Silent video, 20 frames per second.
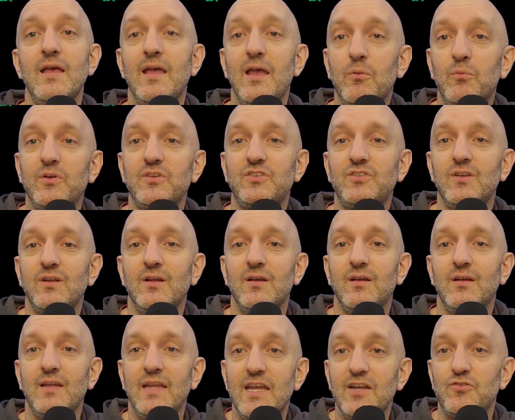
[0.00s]
What's
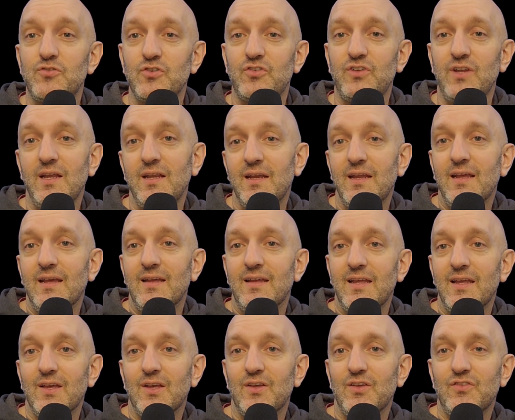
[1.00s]
interesting
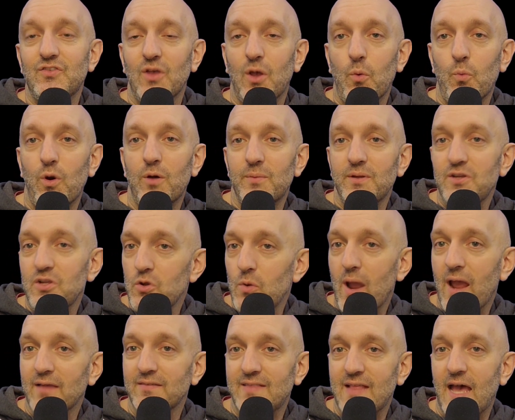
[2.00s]
is a woman who
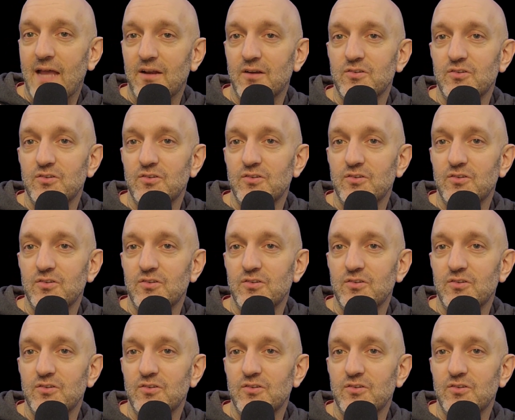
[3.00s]
has that